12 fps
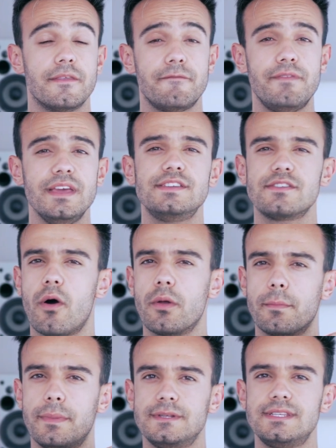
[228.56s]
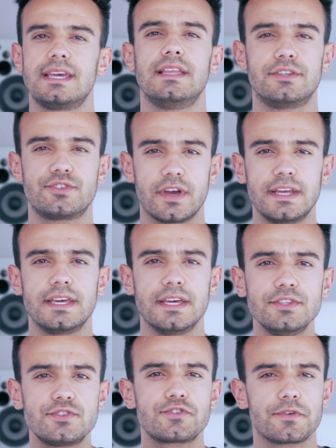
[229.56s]
The fees on particular trading
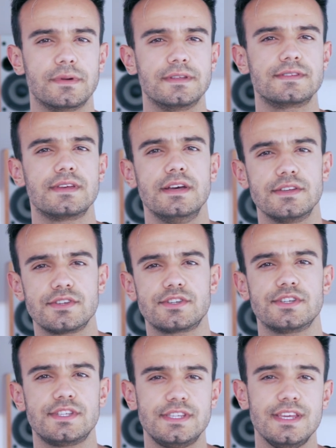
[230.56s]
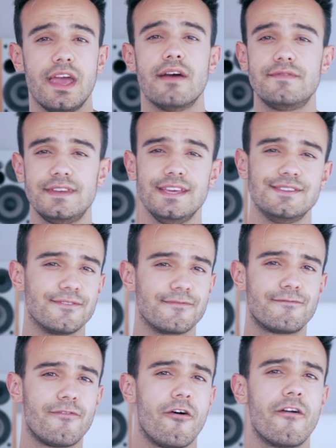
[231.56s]
instruments such as CFDs
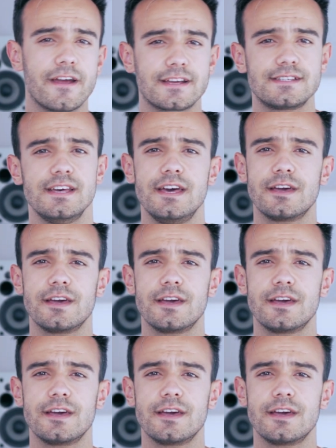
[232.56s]
on Forex,